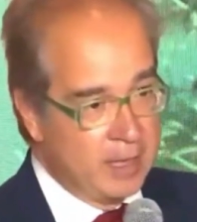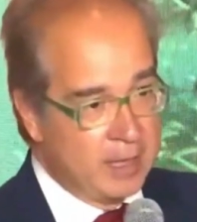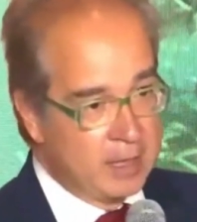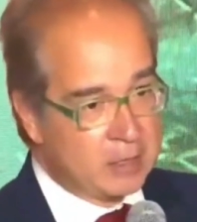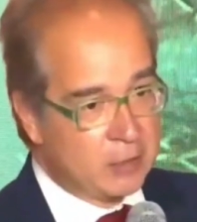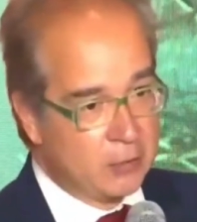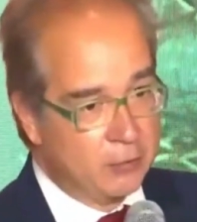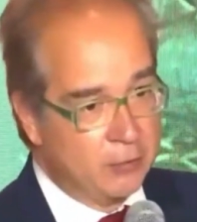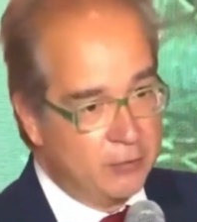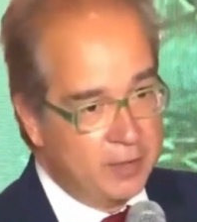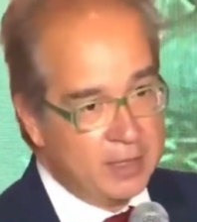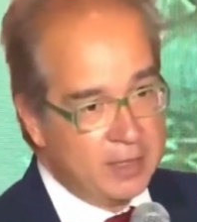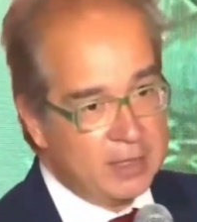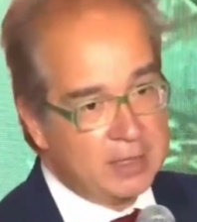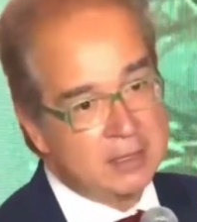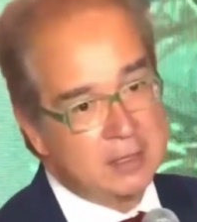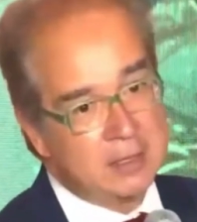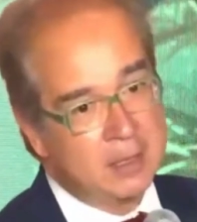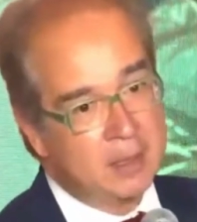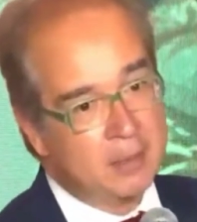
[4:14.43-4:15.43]
So
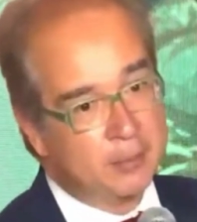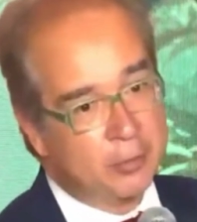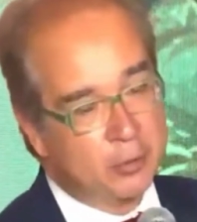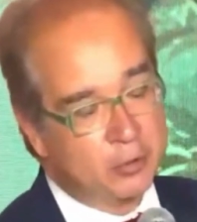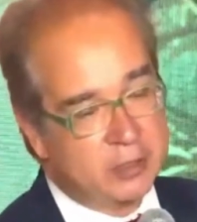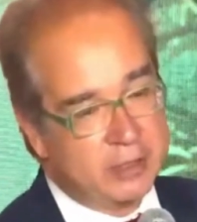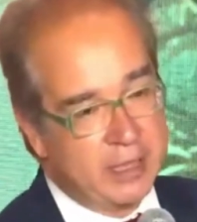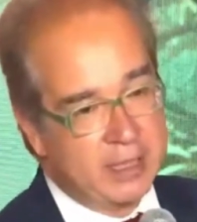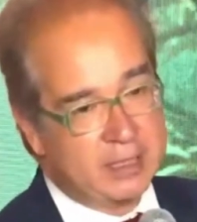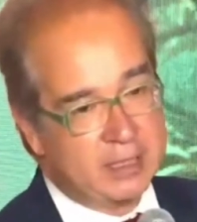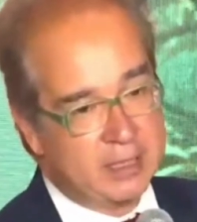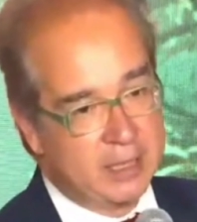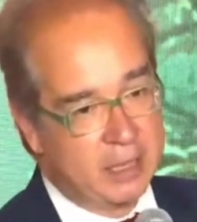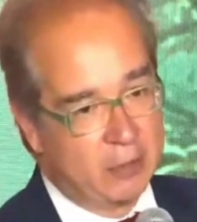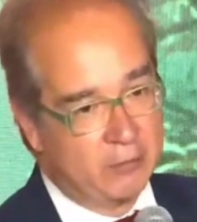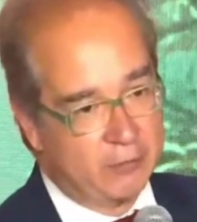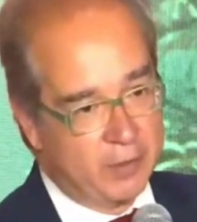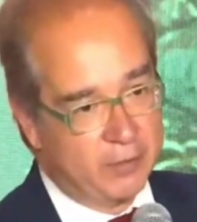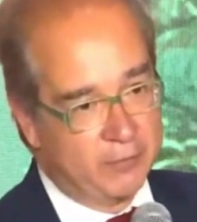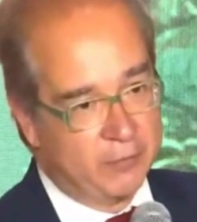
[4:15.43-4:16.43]
this potential
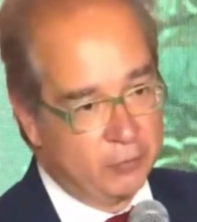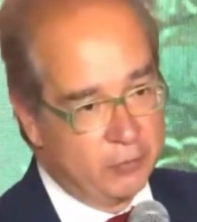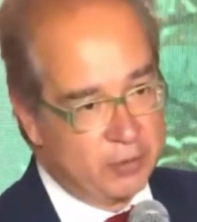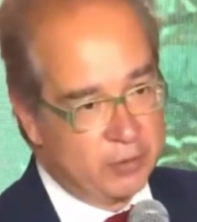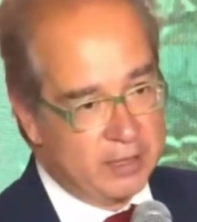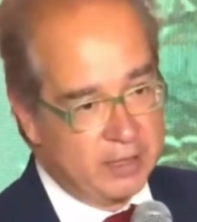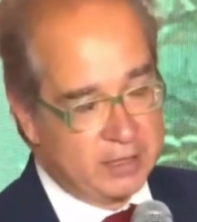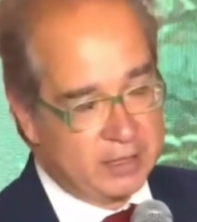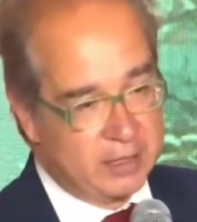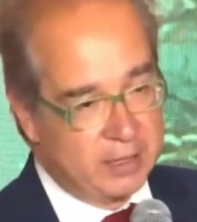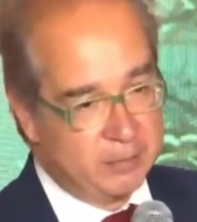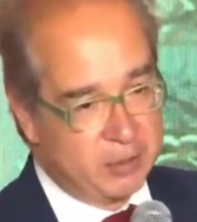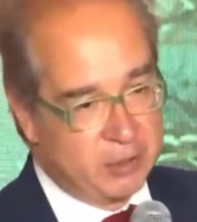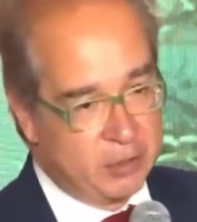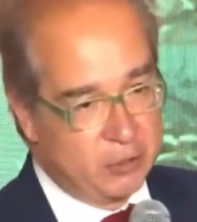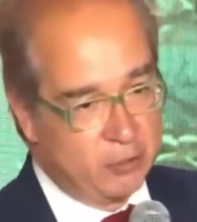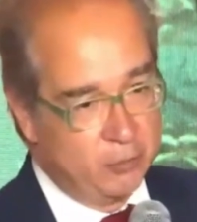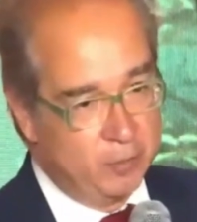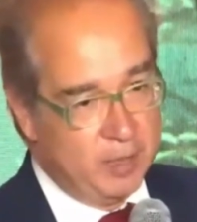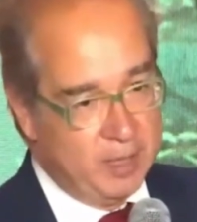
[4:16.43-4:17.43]
of the food systems
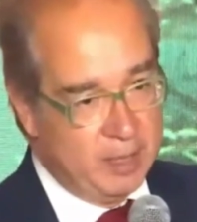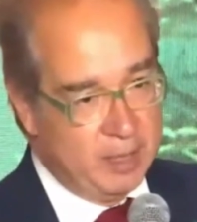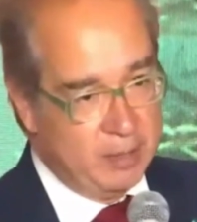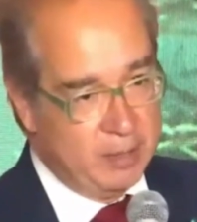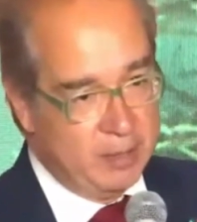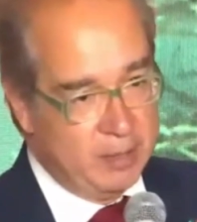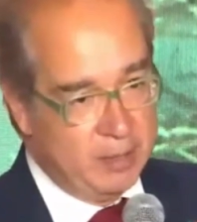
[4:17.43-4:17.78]
to be